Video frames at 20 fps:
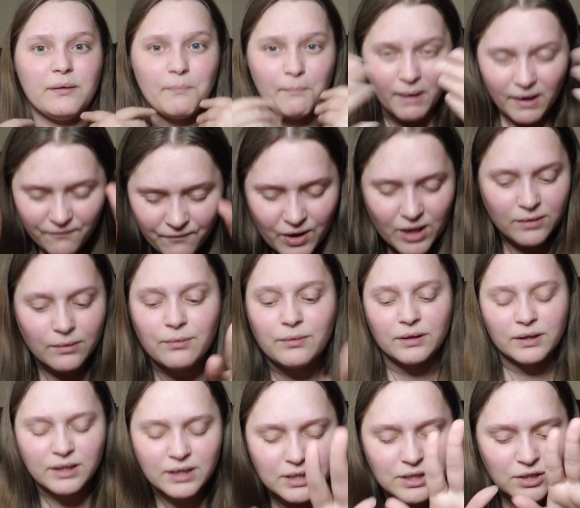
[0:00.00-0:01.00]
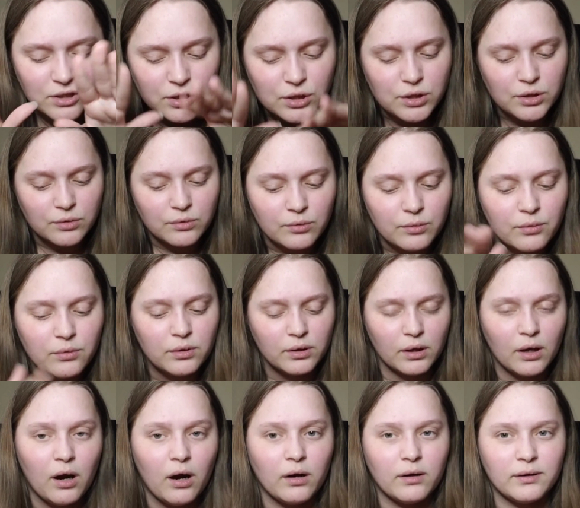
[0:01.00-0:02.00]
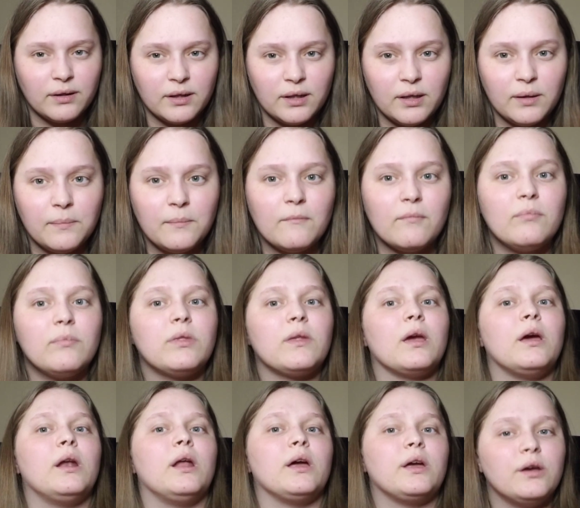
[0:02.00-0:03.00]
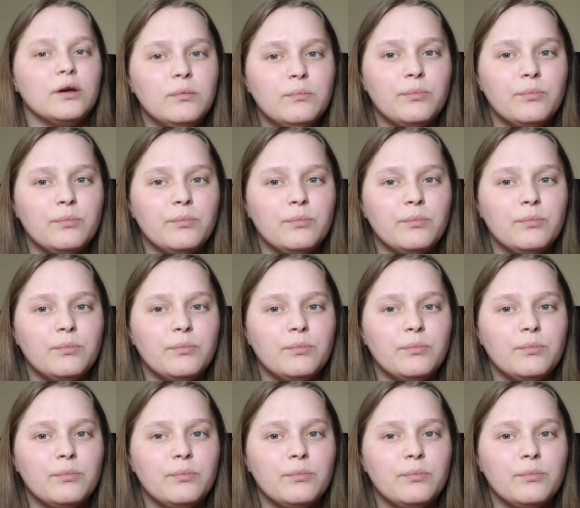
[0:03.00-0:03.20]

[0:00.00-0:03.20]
my face was into the car seat, and I couldn't